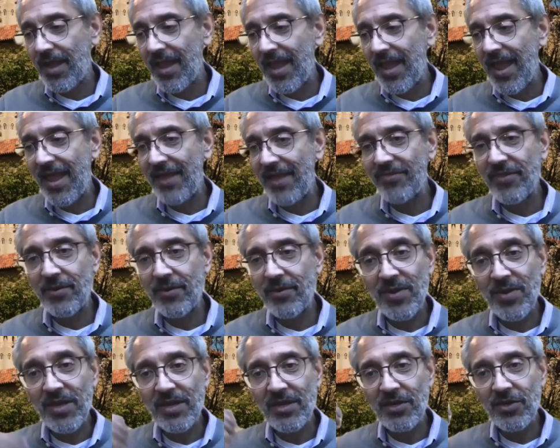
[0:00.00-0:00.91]
And then
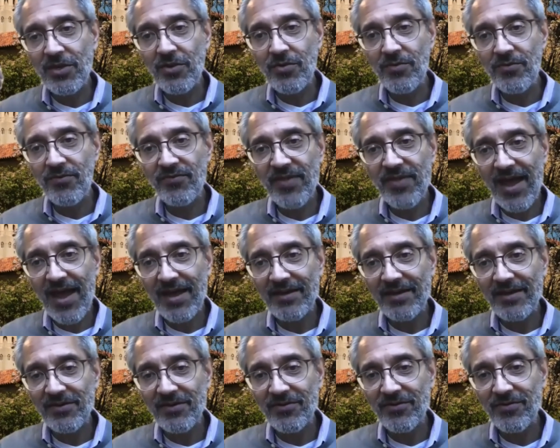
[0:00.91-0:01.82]
we can use
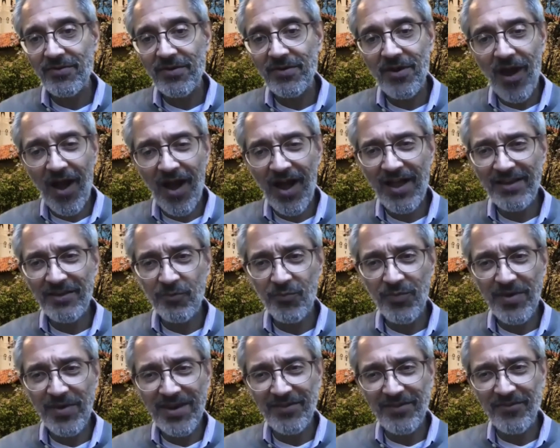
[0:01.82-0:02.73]
that to not
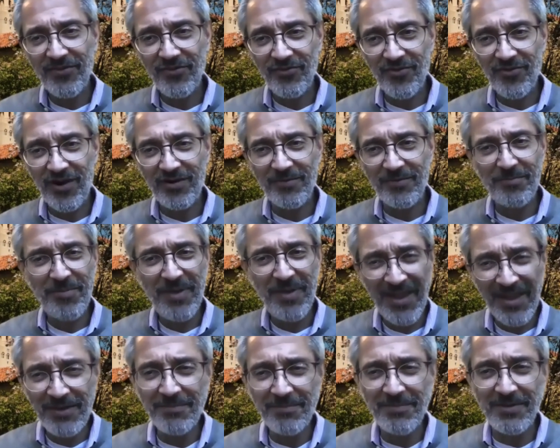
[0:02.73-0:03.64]
reconstruct
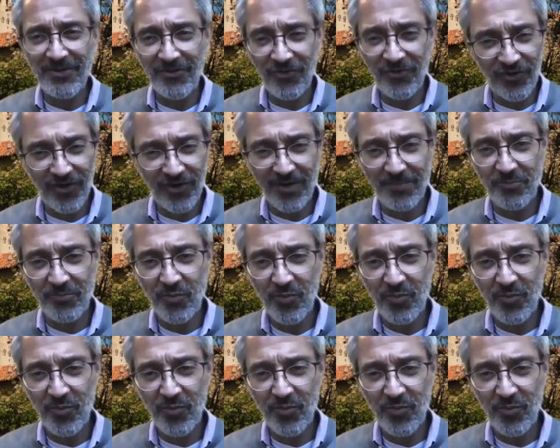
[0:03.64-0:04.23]
penmanship.